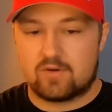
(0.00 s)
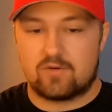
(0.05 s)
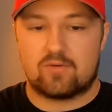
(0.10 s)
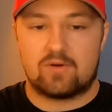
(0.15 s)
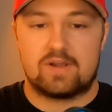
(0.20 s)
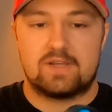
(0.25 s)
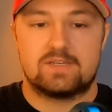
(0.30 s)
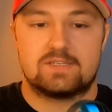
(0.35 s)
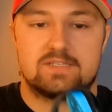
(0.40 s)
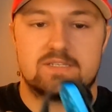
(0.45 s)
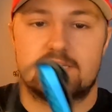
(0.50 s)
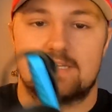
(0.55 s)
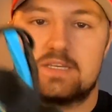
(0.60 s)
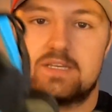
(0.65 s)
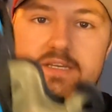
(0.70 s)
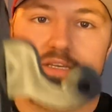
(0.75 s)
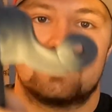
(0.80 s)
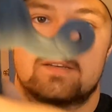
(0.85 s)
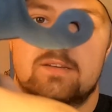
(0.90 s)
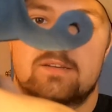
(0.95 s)

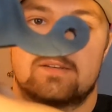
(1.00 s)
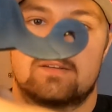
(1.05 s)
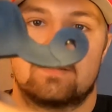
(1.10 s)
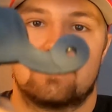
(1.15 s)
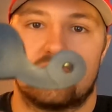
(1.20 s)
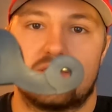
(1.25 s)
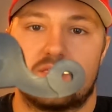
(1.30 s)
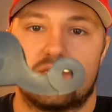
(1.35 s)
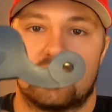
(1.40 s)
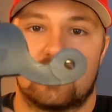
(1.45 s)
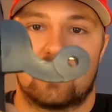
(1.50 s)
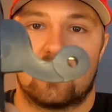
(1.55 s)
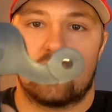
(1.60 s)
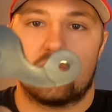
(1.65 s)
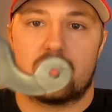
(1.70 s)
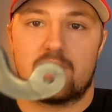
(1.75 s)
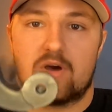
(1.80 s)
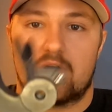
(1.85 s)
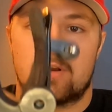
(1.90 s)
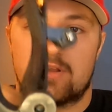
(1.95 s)
crazy thing
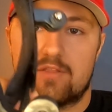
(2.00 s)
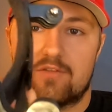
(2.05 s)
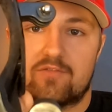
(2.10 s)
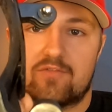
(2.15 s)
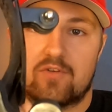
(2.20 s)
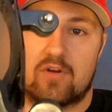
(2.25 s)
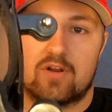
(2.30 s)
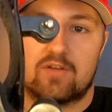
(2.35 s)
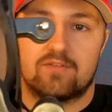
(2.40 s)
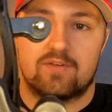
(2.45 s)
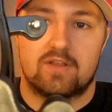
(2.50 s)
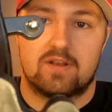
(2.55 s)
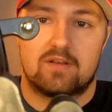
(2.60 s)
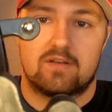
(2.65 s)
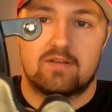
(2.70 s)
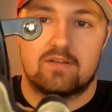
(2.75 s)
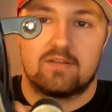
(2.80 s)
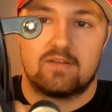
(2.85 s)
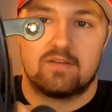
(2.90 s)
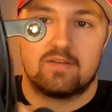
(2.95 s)
going on the front of it.
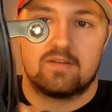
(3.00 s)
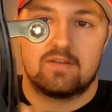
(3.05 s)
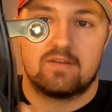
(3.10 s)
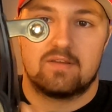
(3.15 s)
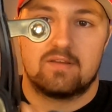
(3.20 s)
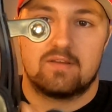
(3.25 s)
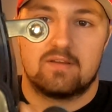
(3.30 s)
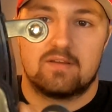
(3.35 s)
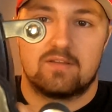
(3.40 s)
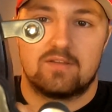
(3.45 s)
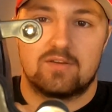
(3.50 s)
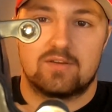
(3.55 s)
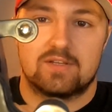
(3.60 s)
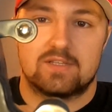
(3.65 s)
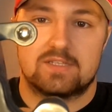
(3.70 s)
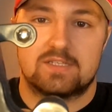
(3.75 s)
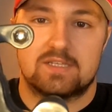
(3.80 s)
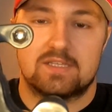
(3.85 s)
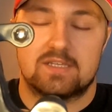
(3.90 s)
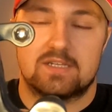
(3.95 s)
You
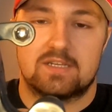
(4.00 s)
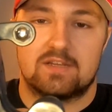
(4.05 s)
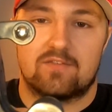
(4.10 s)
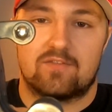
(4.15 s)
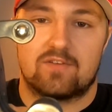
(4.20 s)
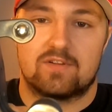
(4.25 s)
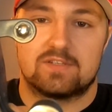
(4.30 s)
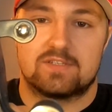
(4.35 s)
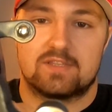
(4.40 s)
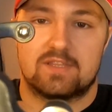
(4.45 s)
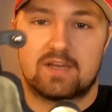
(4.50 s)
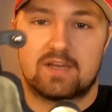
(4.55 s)
can see the difference